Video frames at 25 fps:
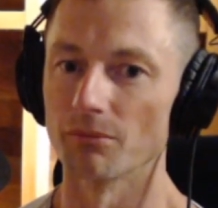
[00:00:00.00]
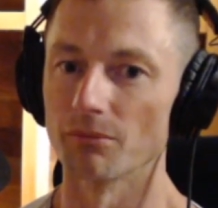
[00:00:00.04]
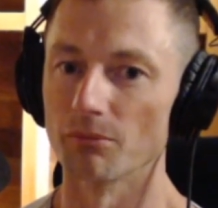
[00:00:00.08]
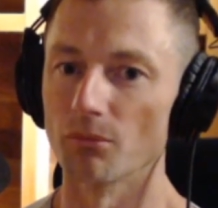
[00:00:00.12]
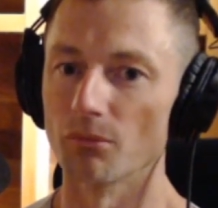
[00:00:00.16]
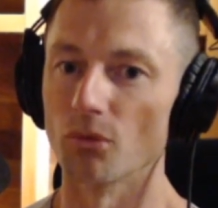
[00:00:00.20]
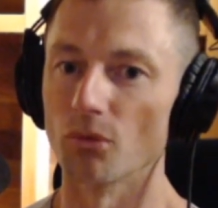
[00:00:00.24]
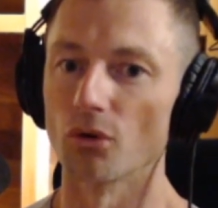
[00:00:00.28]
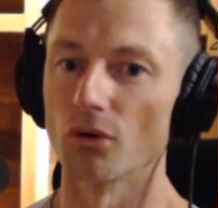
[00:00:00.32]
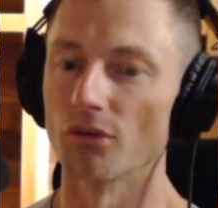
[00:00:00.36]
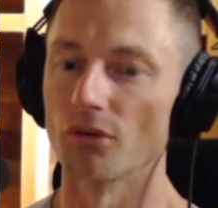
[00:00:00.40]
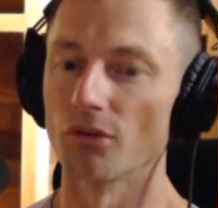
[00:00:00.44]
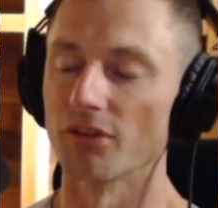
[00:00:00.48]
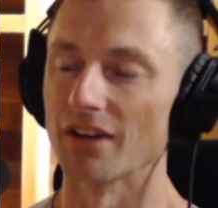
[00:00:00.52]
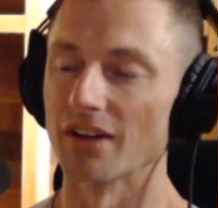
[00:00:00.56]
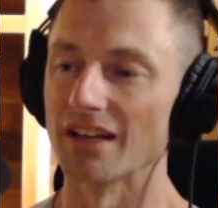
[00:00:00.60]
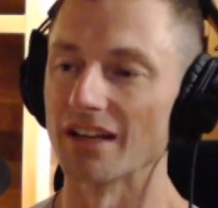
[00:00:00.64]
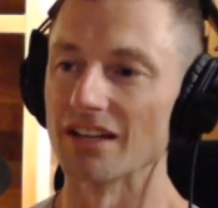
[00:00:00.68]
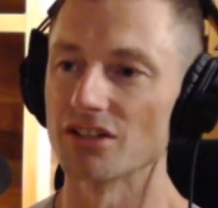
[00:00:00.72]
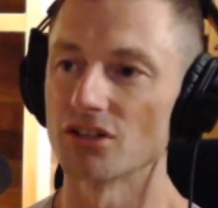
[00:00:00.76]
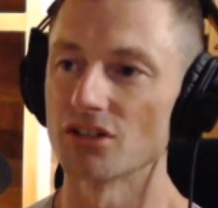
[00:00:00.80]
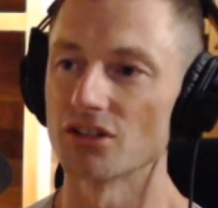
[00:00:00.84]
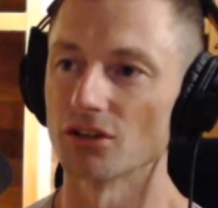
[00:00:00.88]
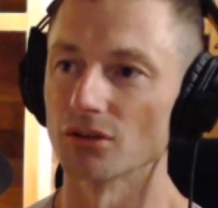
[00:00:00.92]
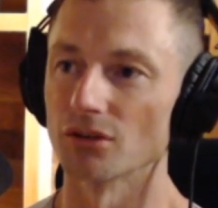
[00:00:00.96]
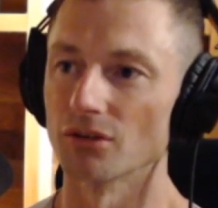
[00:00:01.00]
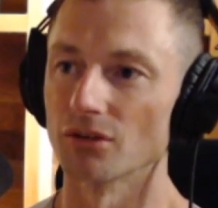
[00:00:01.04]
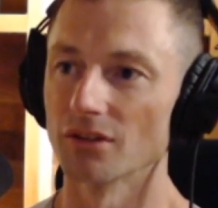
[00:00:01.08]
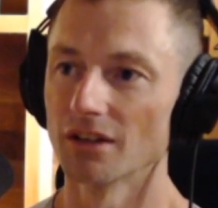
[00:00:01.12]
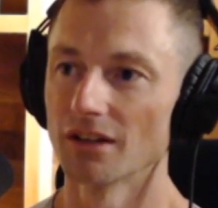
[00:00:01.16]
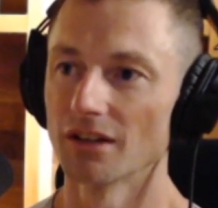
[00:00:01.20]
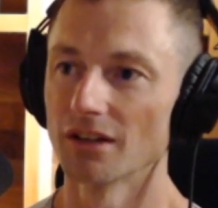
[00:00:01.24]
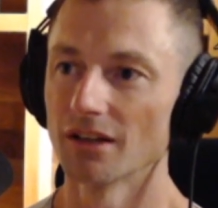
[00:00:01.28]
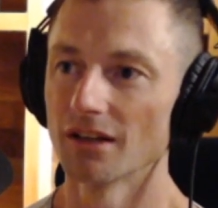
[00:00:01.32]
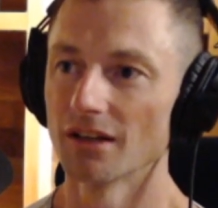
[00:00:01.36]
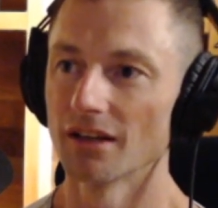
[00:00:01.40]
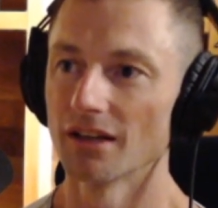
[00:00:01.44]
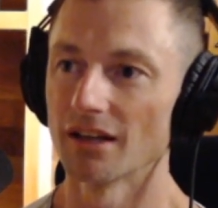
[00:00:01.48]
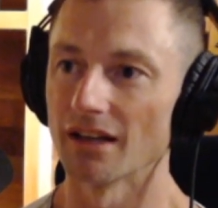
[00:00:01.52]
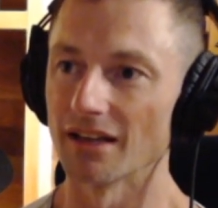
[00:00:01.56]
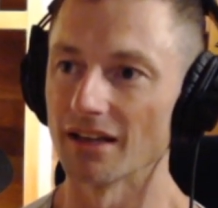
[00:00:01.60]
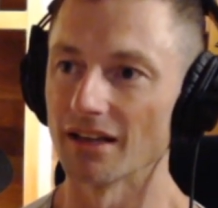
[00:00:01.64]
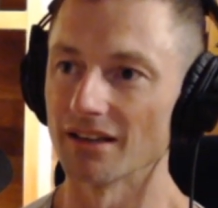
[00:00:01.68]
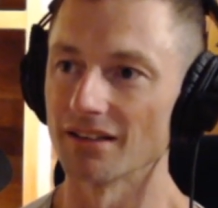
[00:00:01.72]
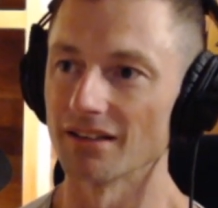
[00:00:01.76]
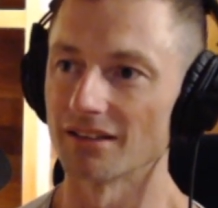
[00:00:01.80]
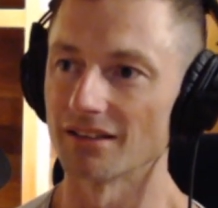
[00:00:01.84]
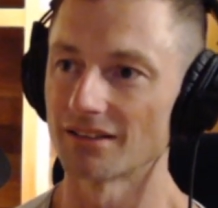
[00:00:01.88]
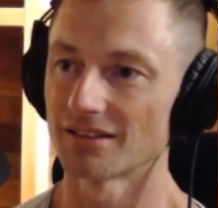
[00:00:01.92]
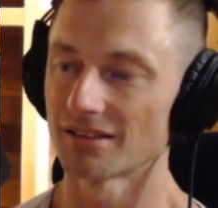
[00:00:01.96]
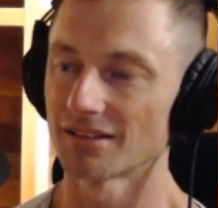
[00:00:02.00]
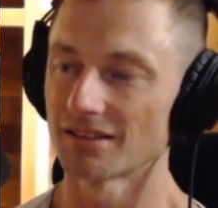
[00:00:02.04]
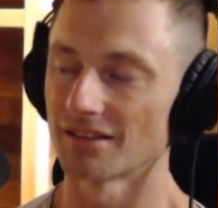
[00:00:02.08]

more of an issue. And